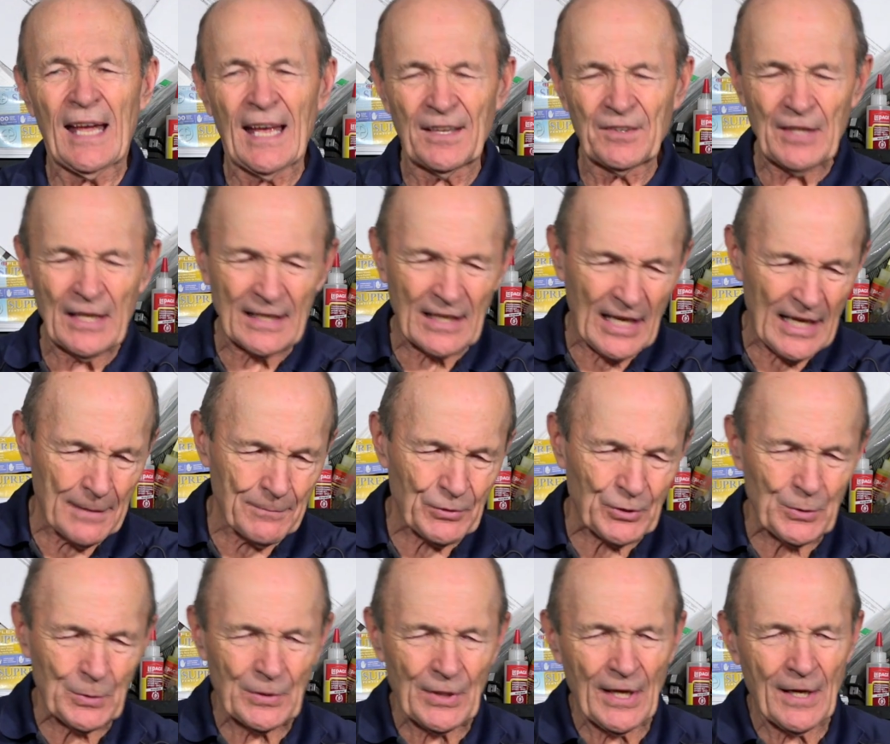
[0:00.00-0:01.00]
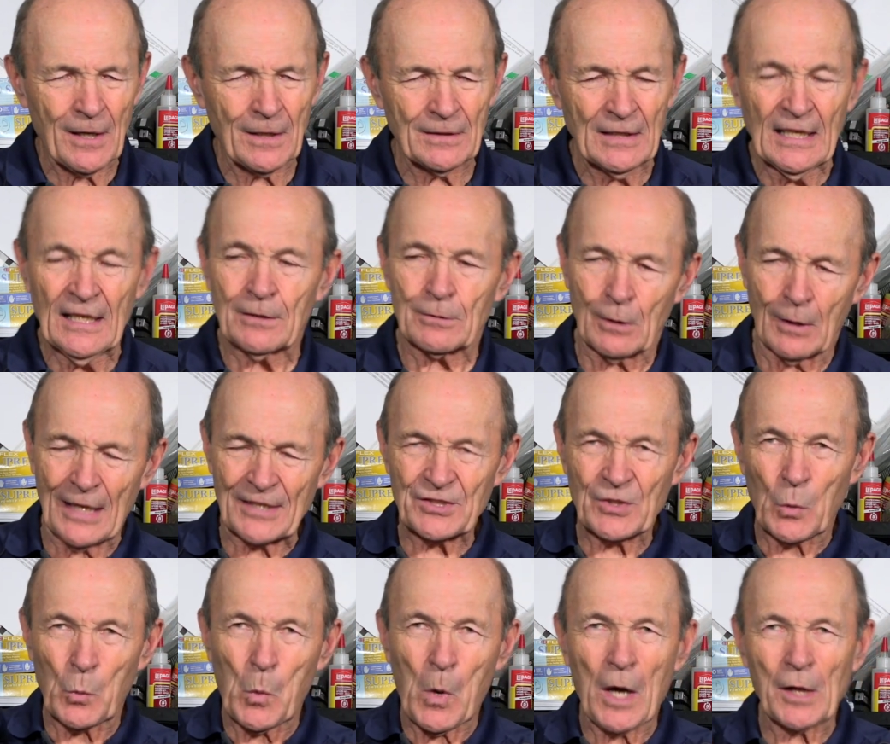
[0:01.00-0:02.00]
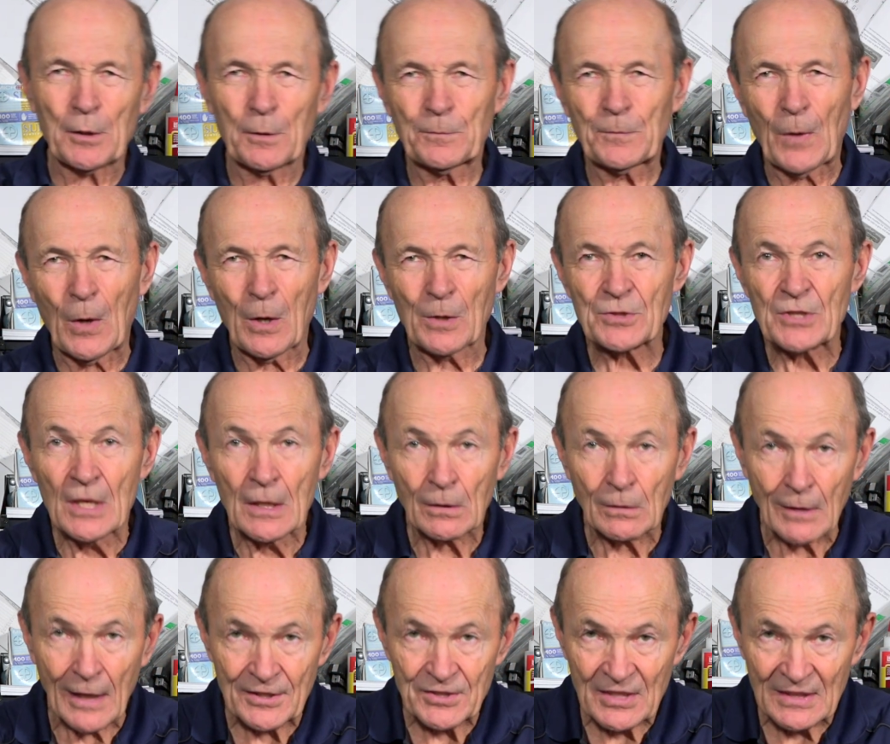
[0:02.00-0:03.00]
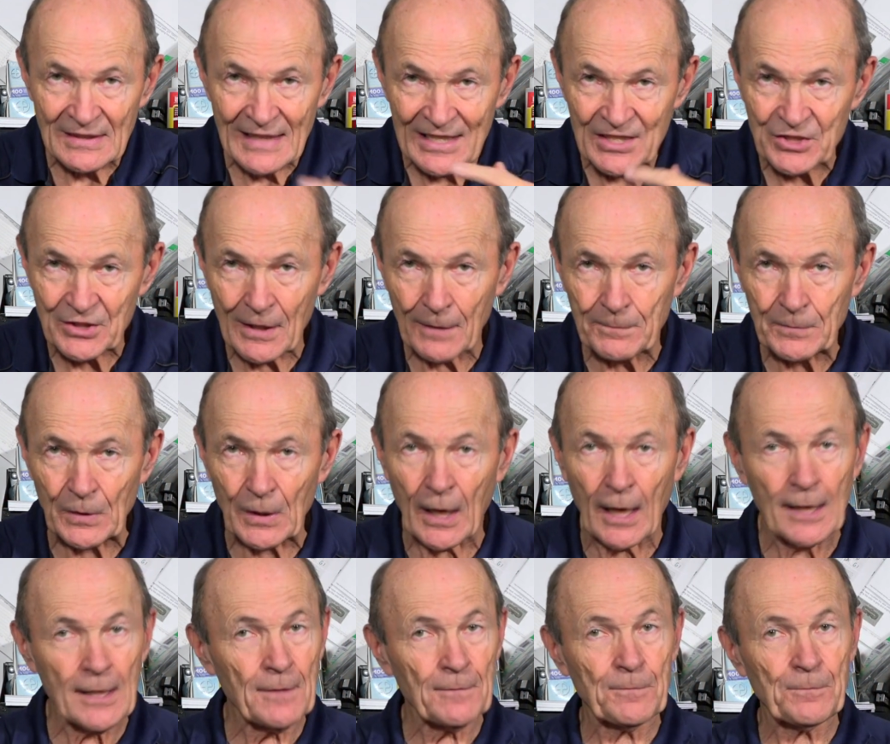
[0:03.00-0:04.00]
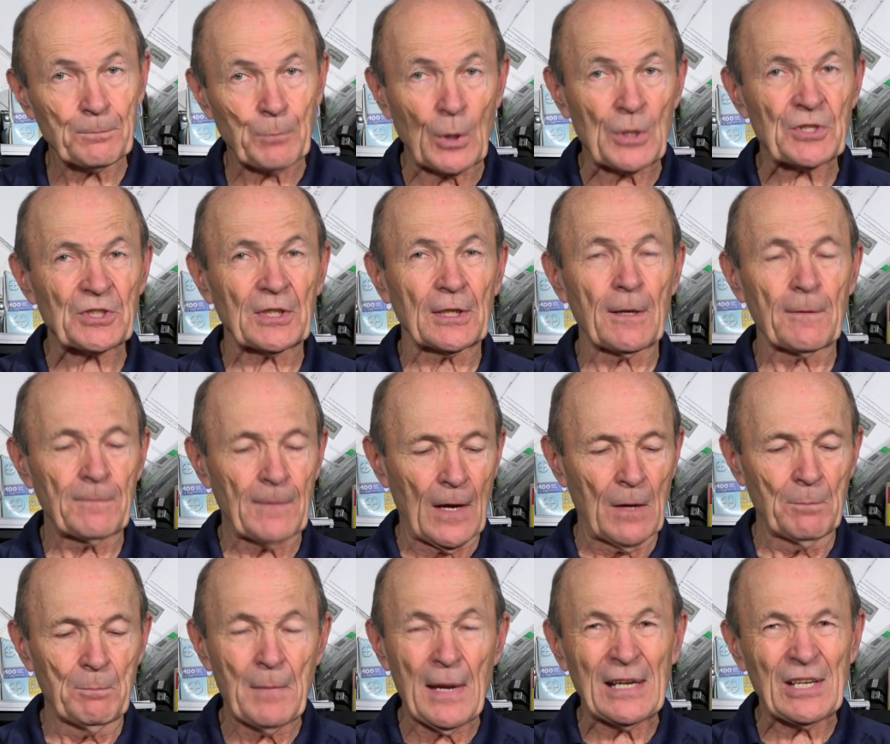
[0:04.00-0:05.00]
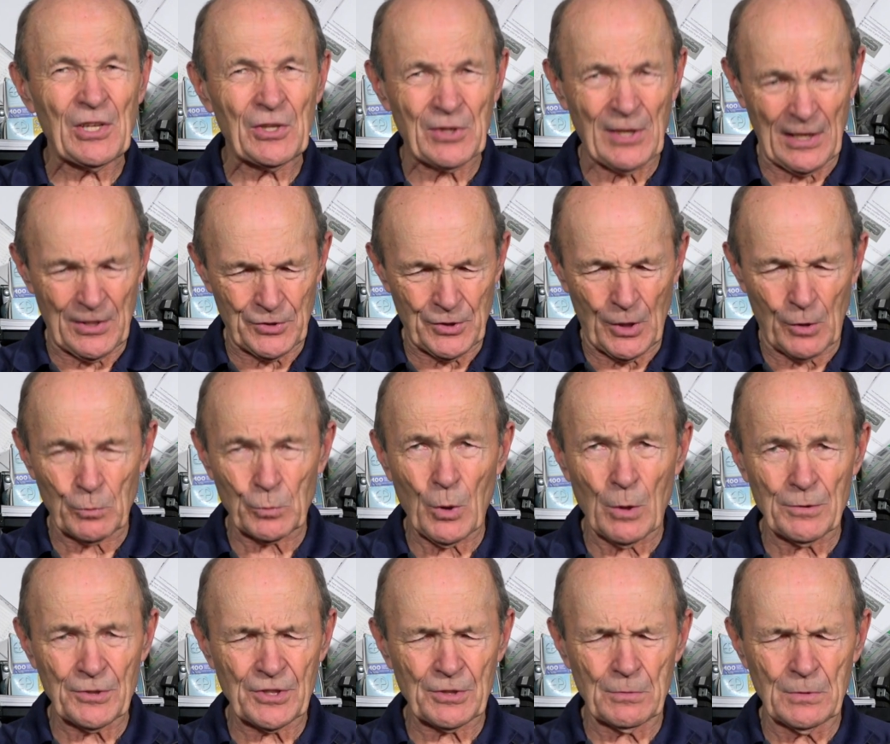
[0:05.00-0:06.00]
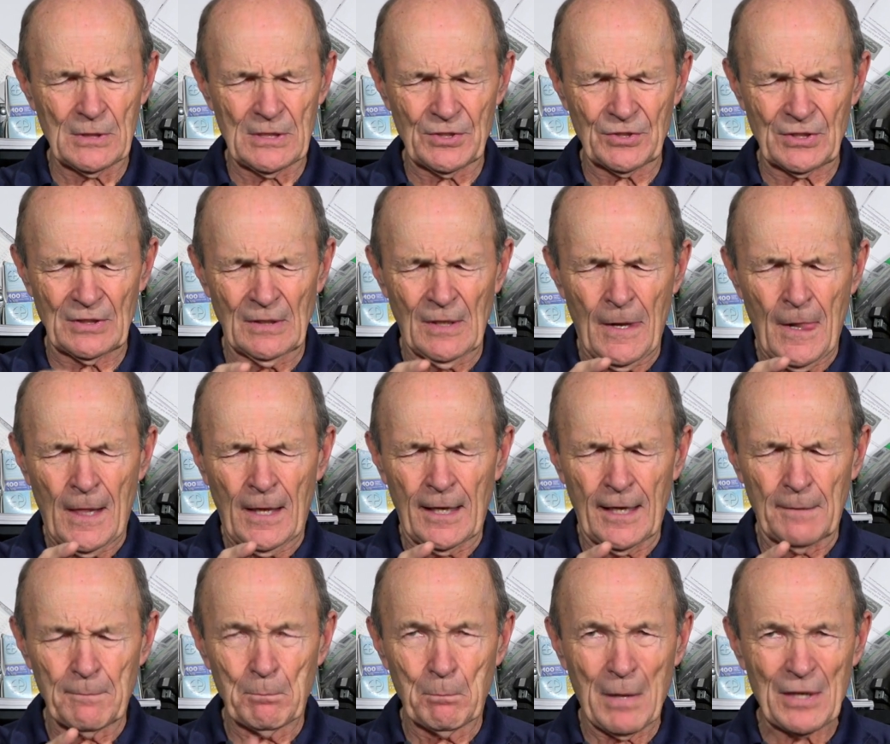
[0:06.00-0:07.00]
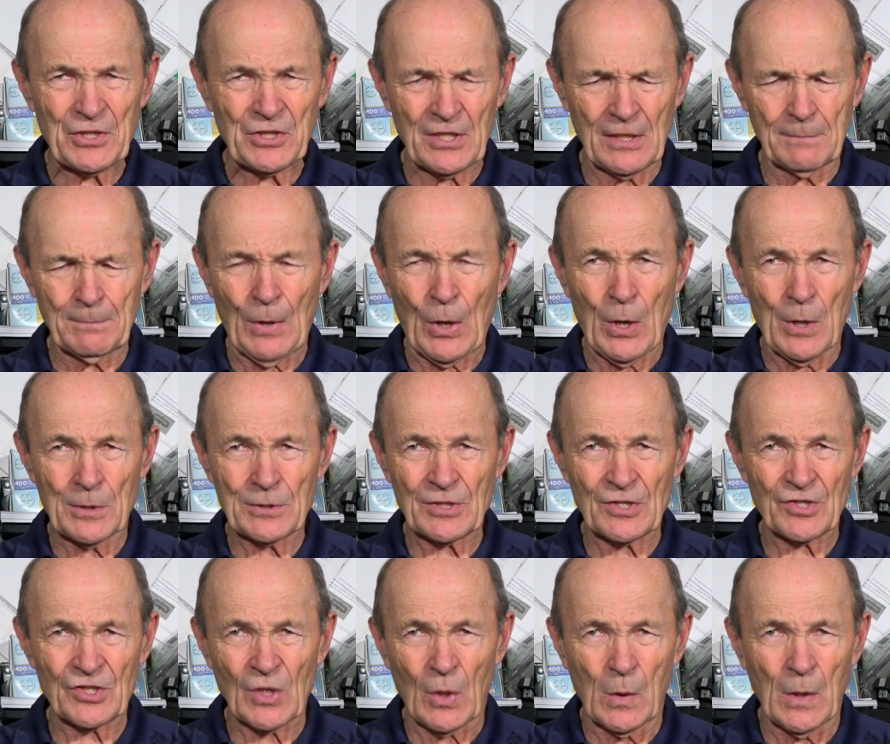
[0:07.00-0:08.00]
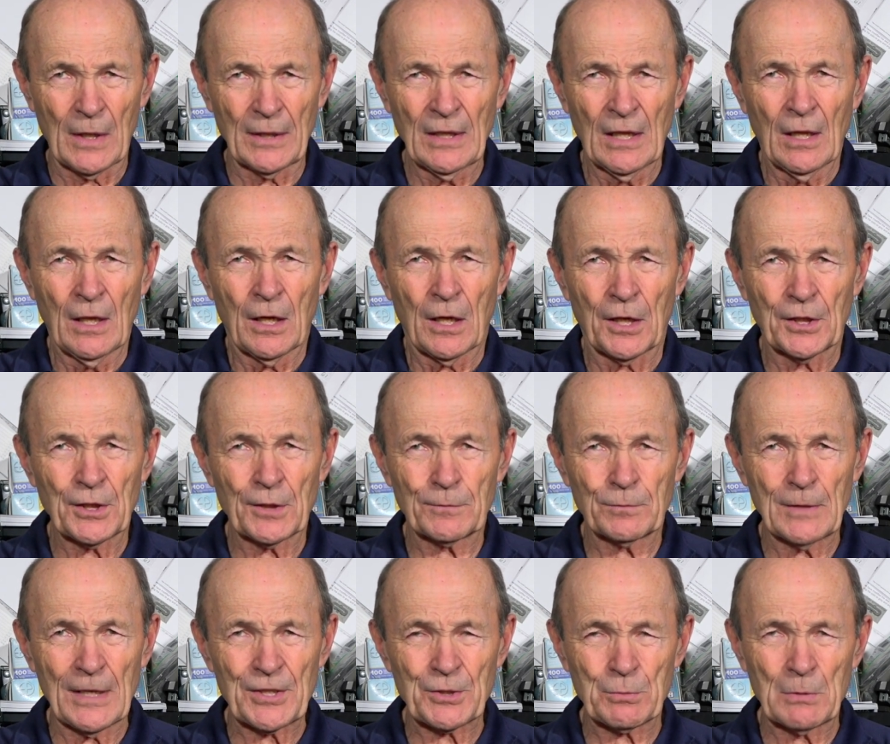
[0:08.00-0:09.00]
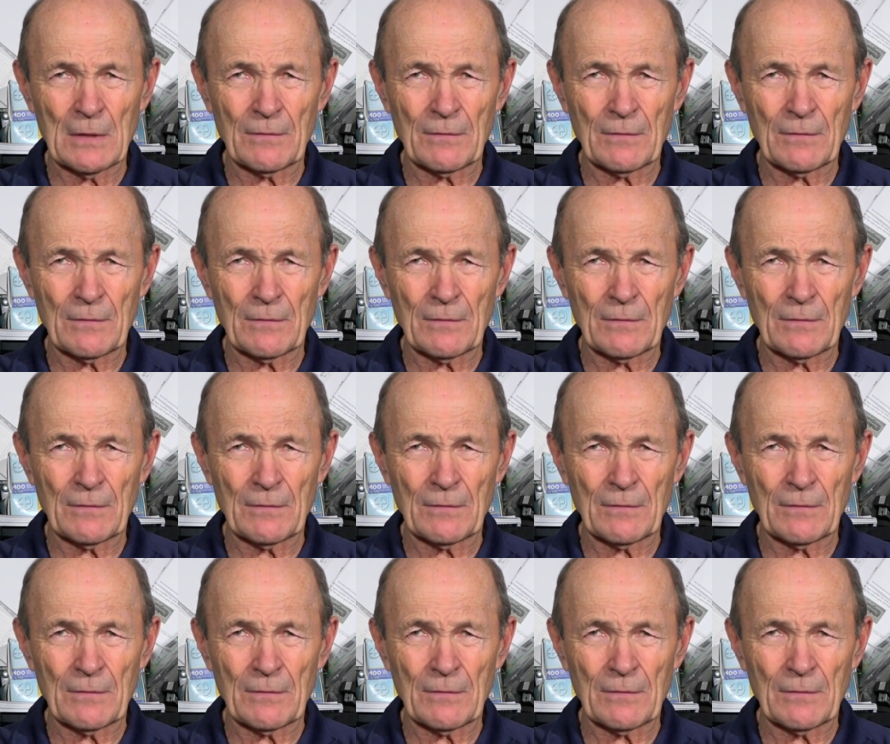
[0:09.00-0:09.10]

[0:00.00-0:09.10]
and they came through there. And lots of waterfalls, lots of neat stuff there. I have personally have found many things there, rosaries and, and musket balls and so on, on the French